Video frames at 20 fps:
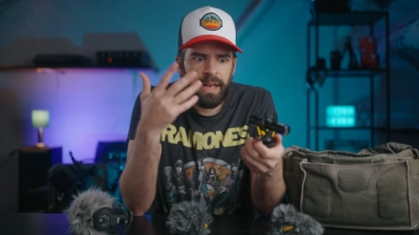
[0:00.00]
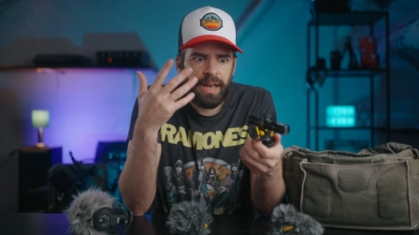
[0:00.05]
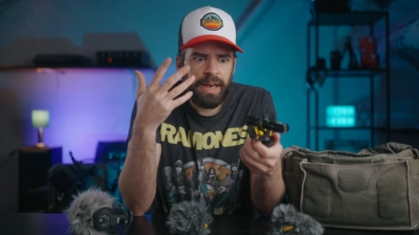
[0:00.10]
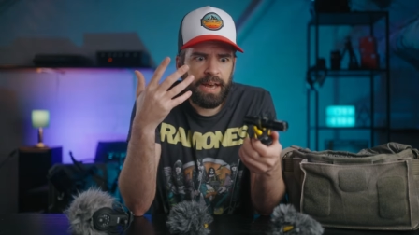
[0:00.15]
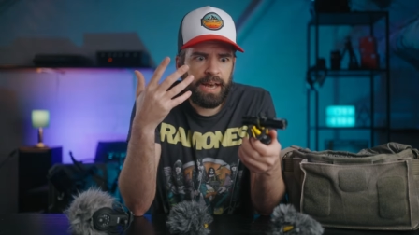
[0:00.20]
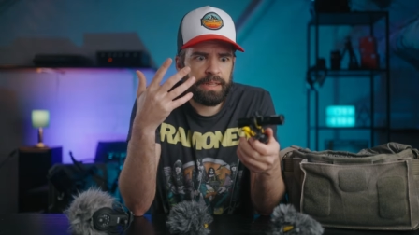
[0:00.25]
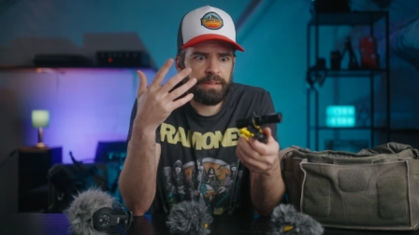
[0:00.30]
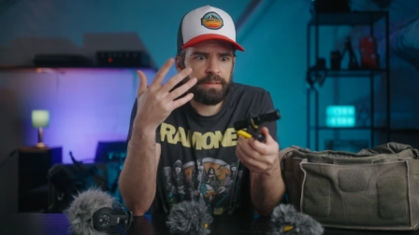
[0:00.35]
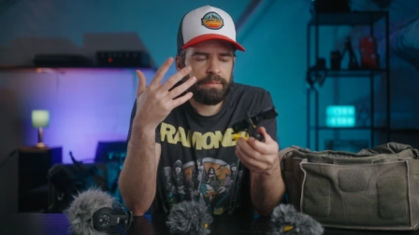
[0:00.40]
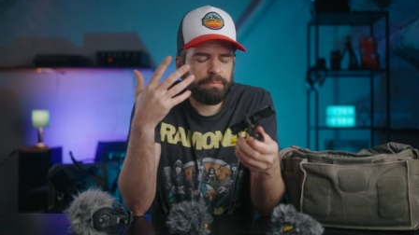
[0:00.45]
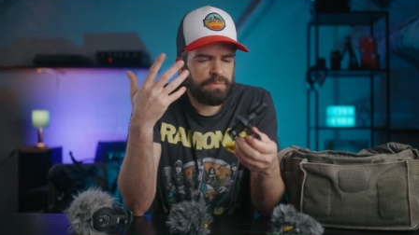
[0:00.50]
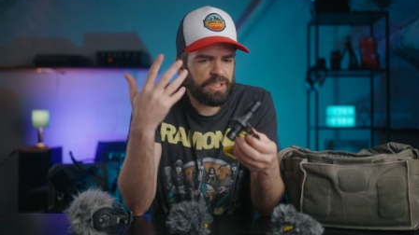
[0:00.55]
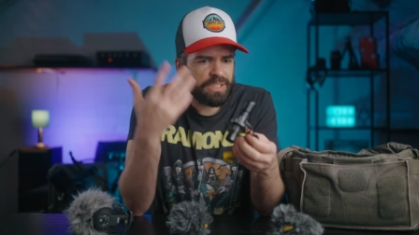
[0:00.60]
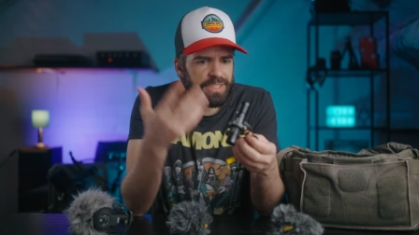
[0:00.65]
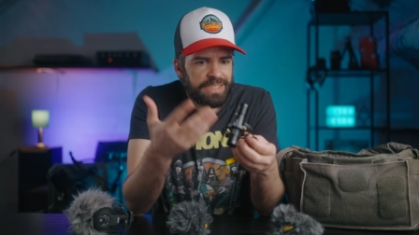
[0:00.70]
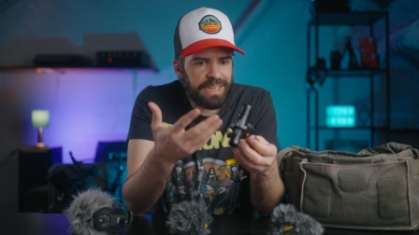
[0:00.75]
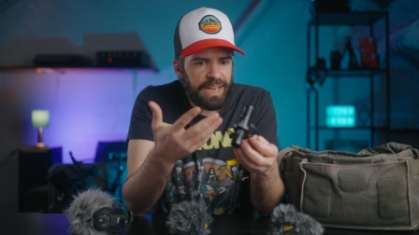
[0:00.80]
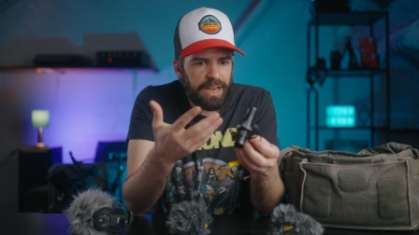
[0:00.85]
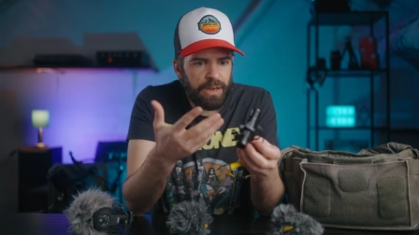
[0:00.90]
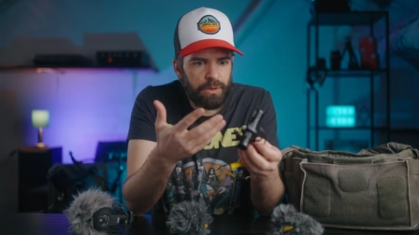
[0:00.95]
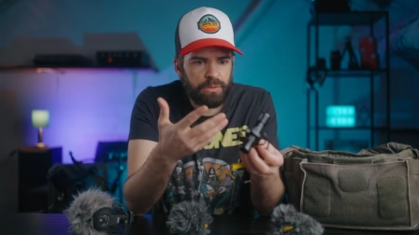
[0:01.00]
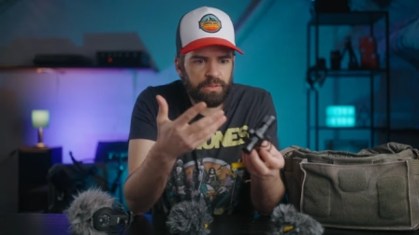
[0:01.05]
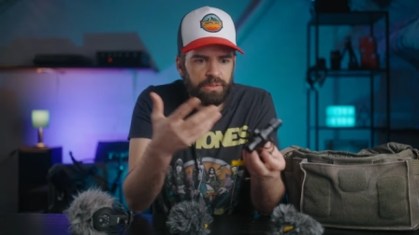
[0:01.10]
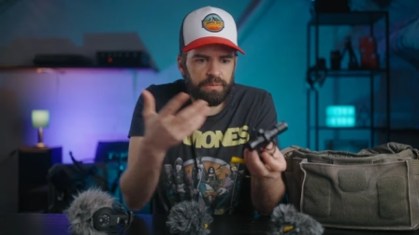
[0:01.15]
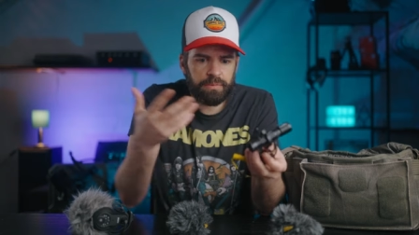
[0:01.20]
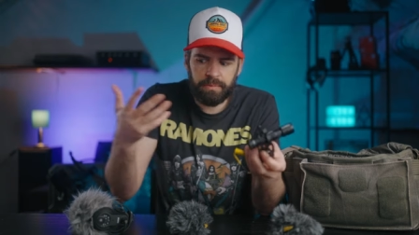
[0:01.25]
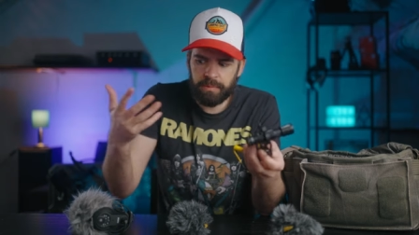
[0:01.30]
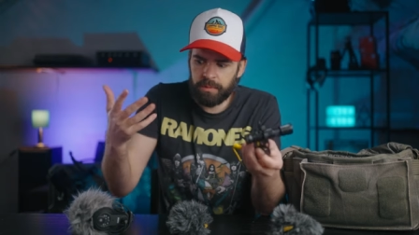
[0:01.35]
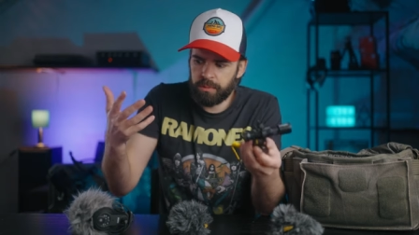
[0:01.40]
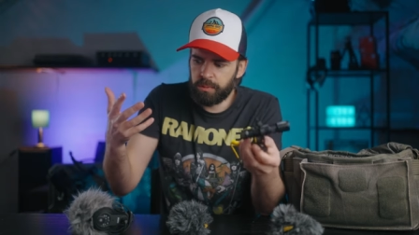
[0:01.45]
And the
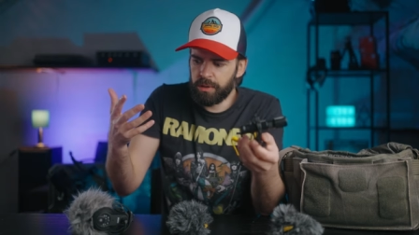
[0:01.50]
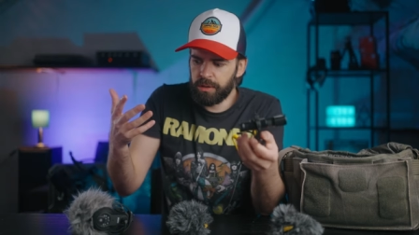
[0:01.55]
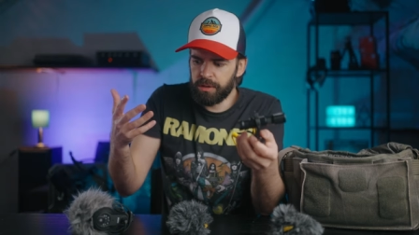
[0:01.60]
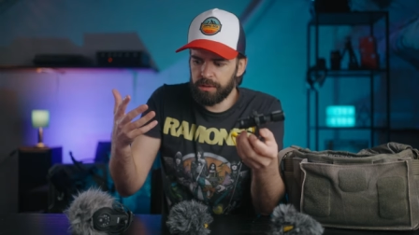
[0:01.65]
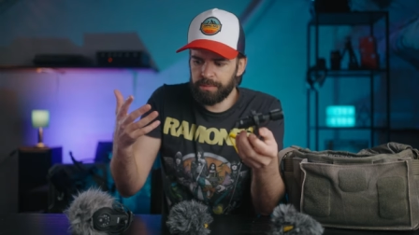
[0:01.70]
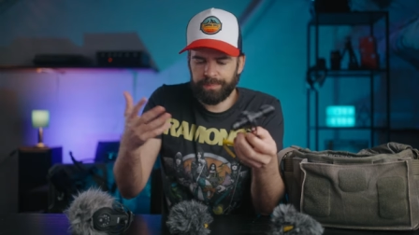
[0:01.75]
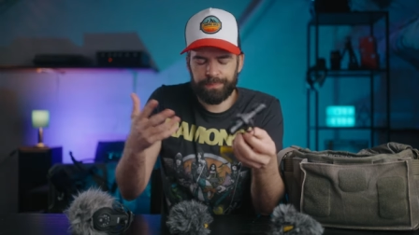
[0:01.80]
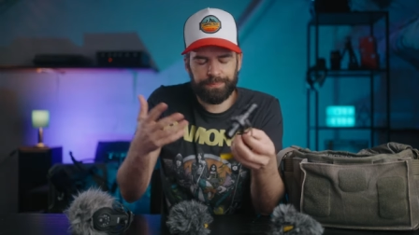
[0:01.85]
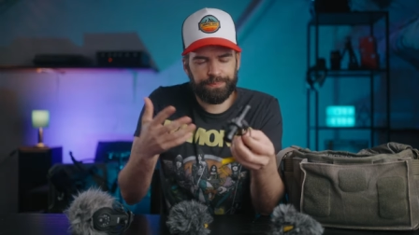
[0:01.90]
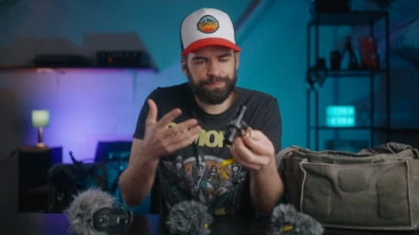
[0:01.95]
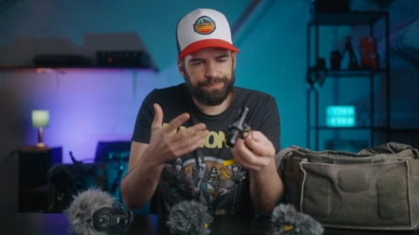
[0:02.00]
sound, well,